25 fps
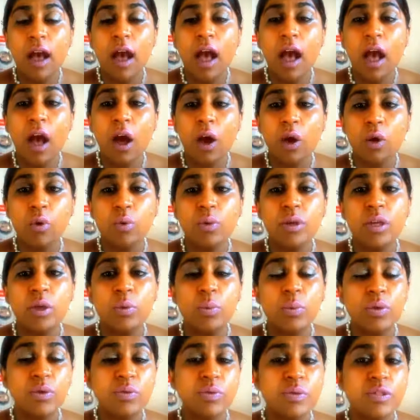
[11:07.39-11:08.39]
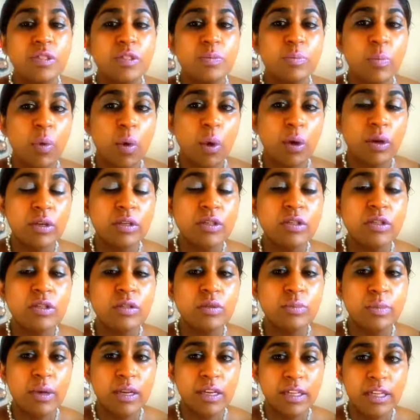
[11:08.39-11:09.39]
how he would respond
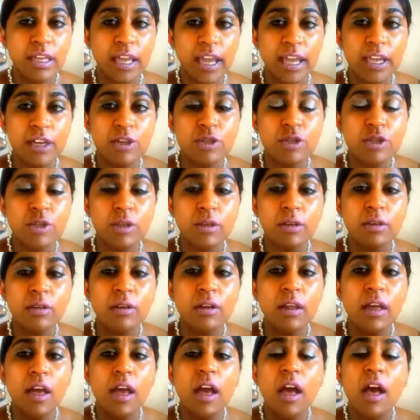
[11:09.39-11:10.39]
to medication,